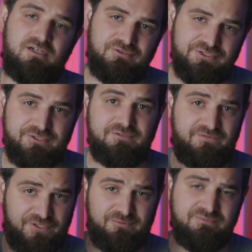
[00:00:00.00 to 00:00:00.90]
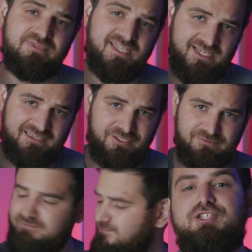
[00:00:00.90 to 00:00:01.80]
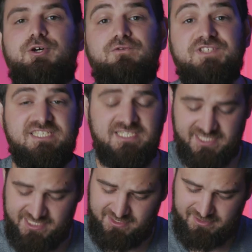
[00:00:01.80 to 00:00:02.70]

also from Decathlon. So this is it,